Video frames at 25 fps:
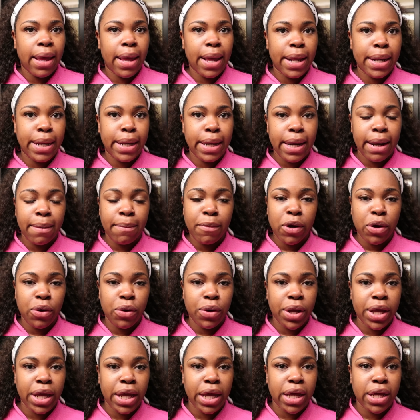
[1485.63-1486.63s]
and then I'm gonna
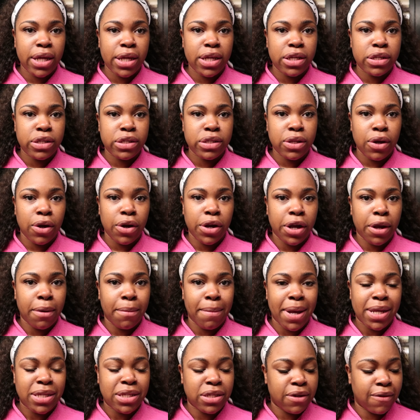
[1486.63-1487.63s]
go ahead and start
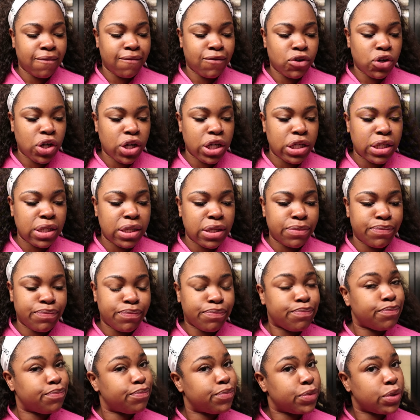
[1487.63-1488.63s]
getting myself dressed.
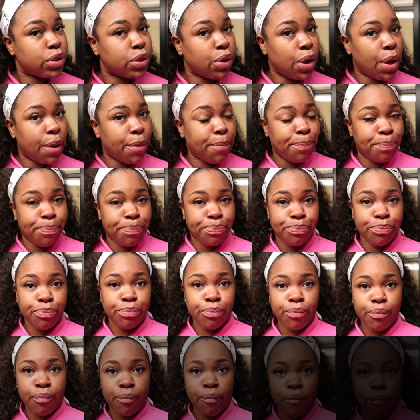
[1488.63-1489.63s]
So
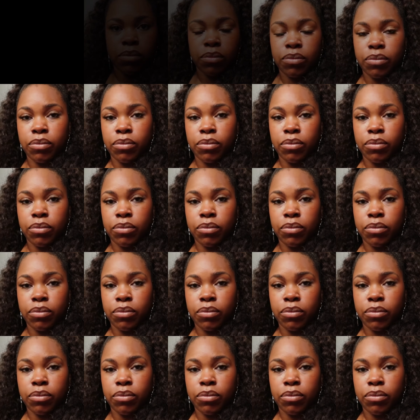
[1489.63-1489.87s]
yeah.